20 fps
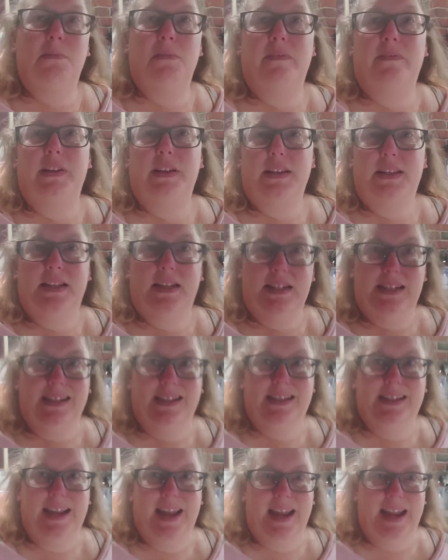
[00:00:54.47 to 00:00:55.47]
some of it done
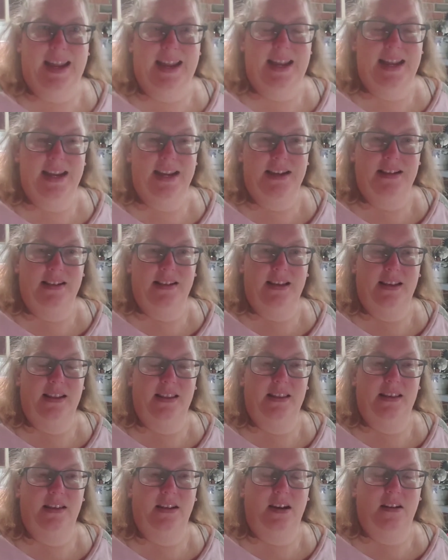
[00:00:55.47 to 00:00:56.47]
today, like
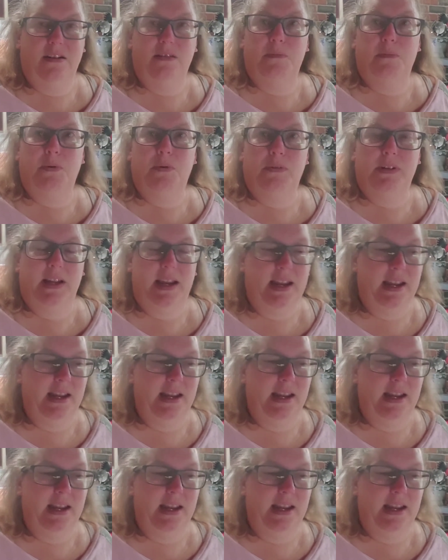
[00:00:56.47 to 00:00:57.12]
the hard-boiled